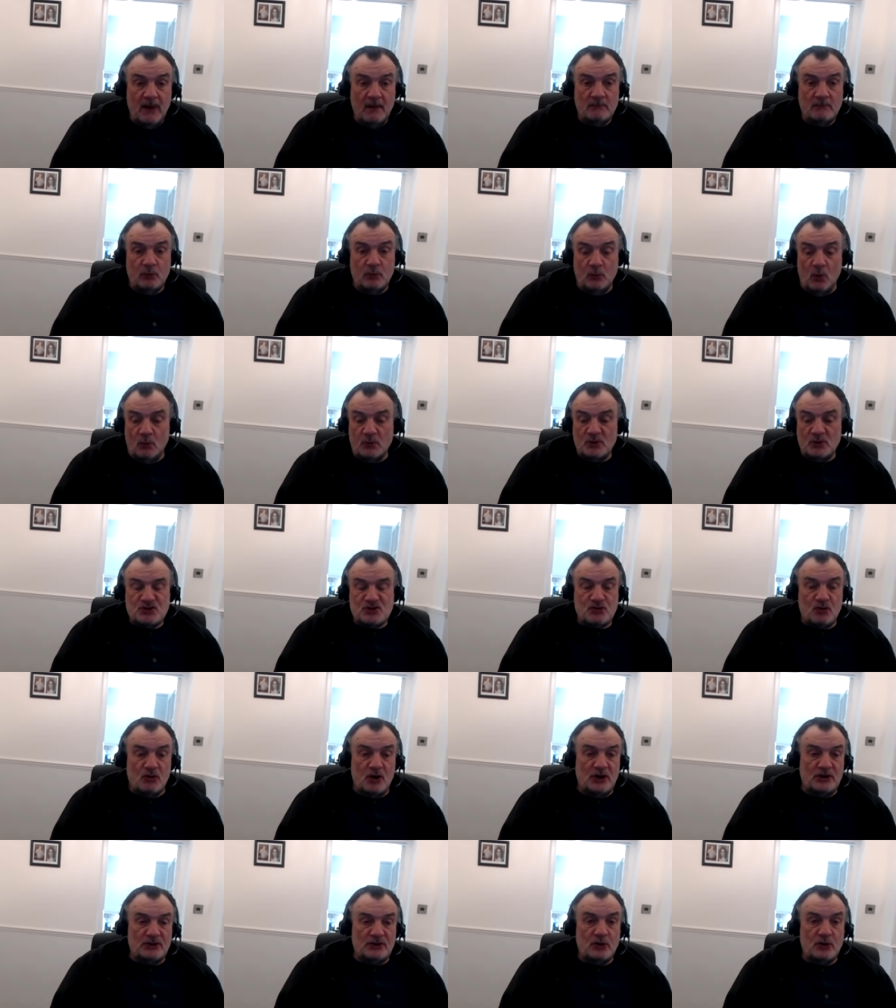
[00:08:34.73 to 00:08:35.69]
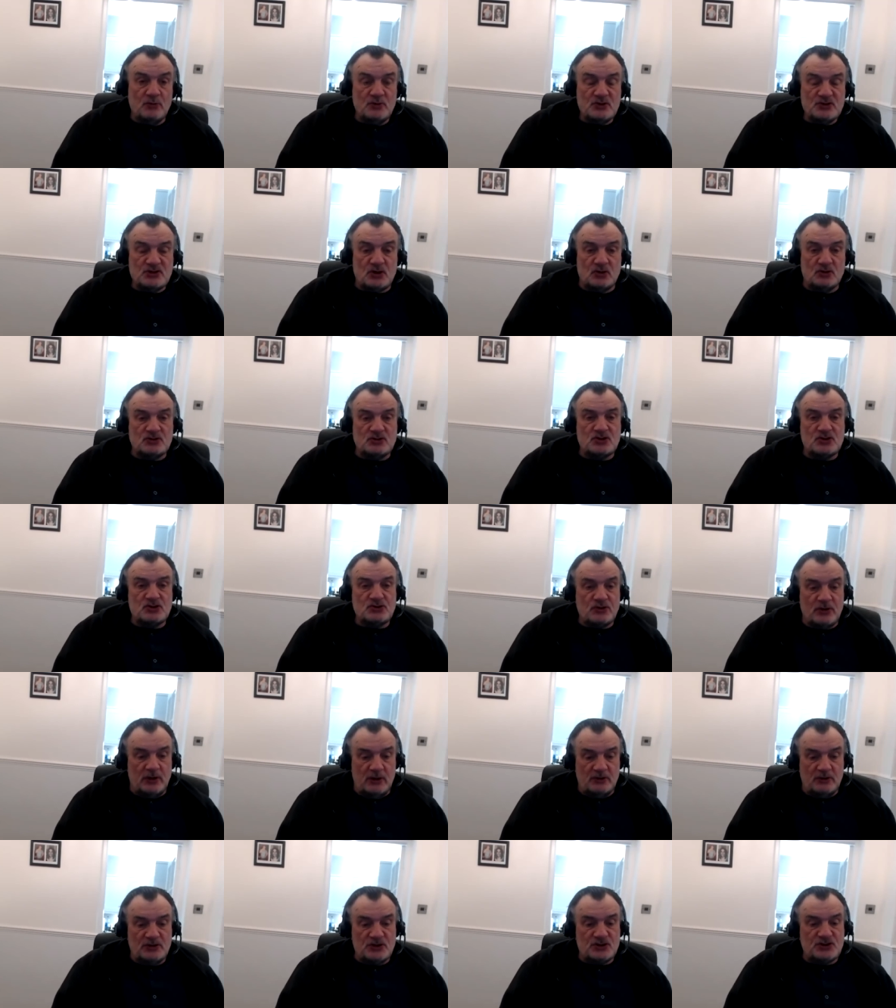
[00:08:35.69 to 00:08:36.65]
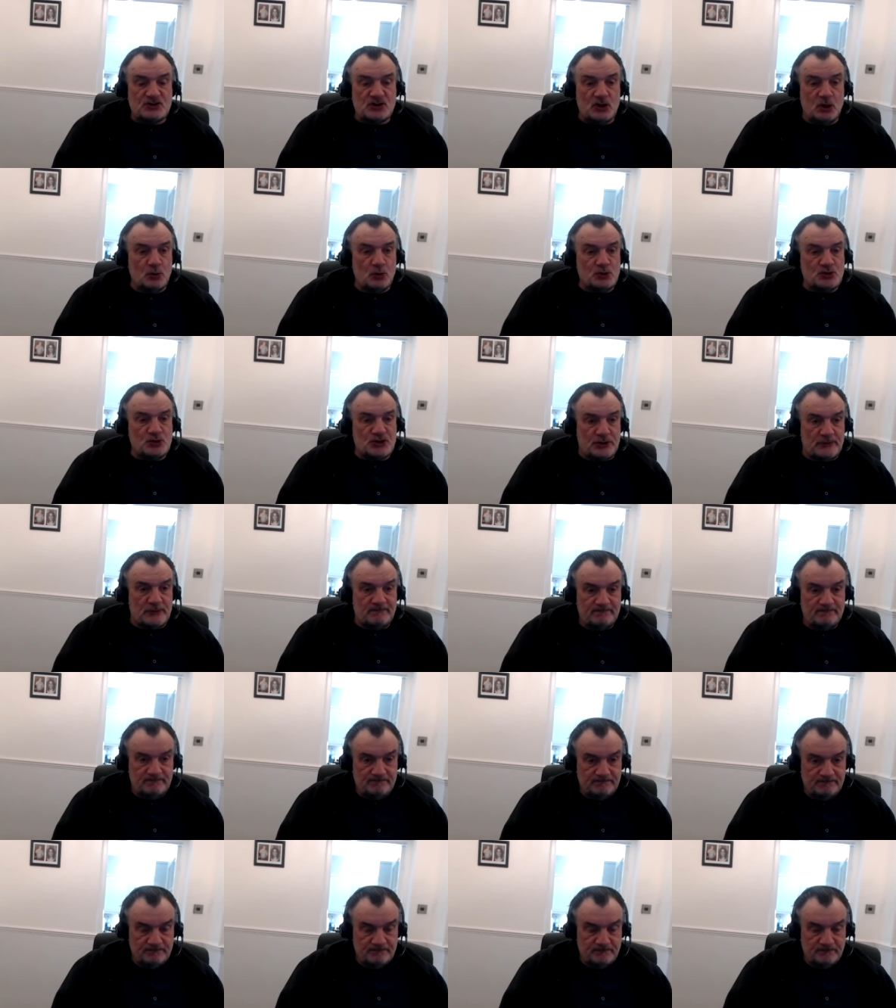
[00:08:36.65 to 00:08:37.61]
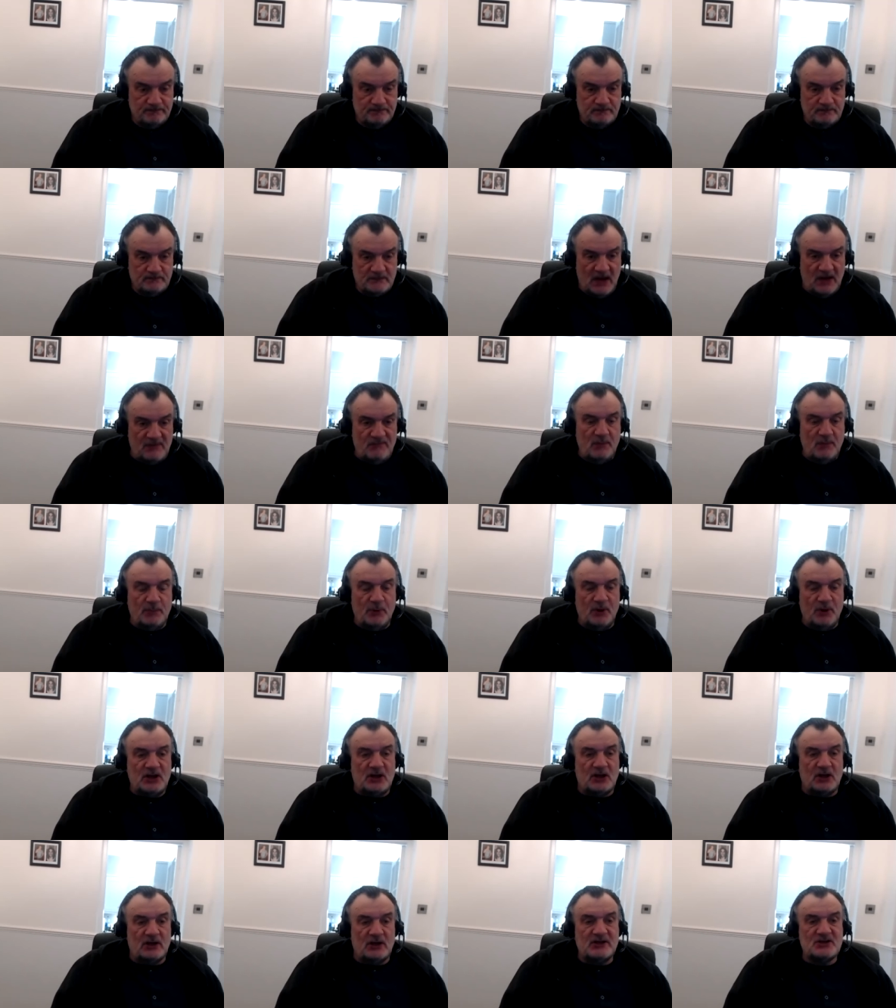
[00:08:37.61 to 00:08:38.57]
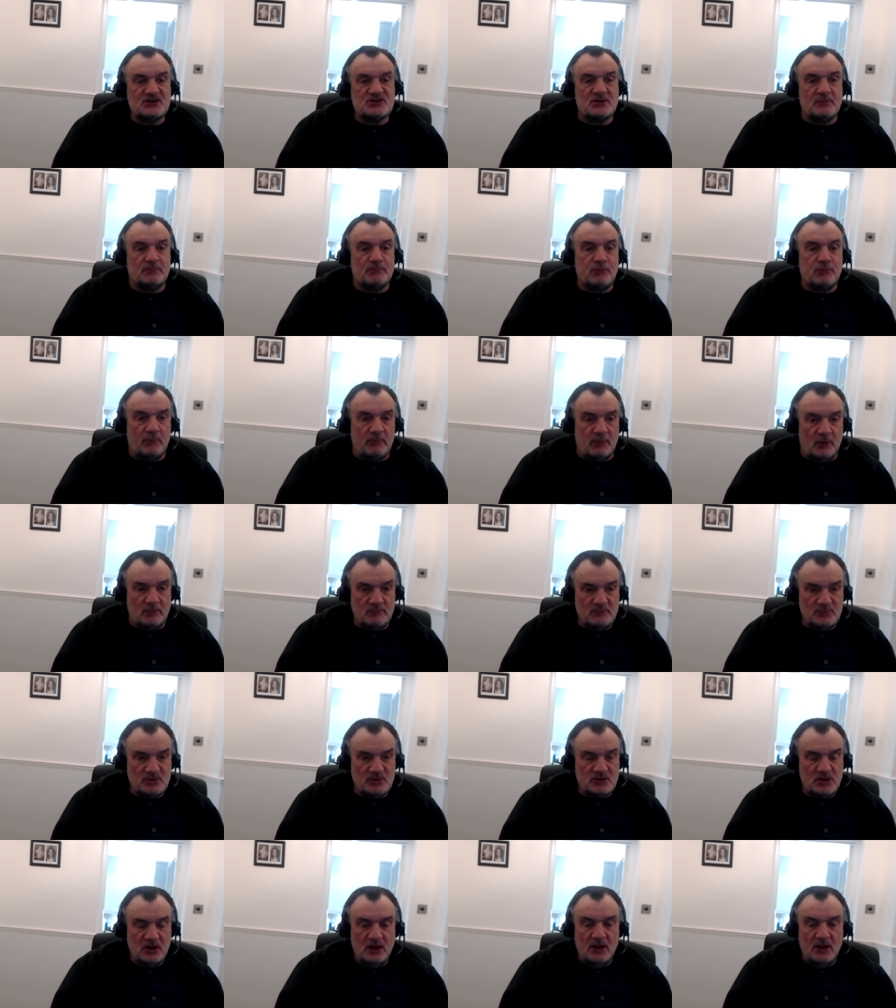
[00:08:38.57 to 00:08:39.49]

but what we try and do is concentrate on the solution. Everybody can list the problems,